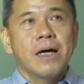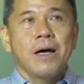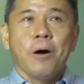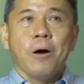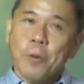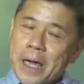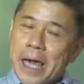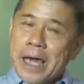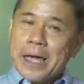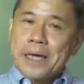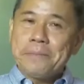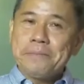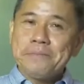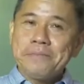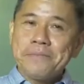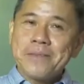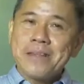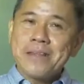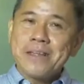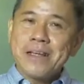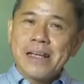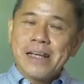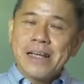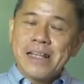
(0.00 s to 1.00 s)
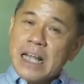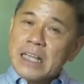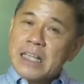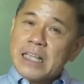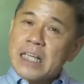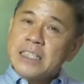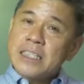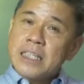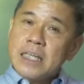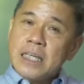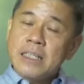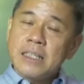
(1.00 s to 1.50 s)
Okay, that
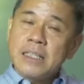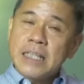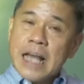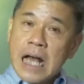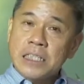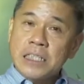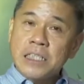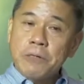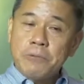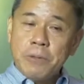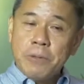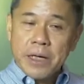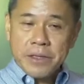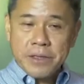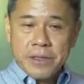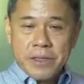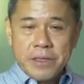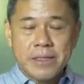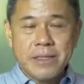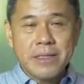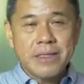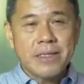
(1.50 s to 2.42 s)
is in Nazareth.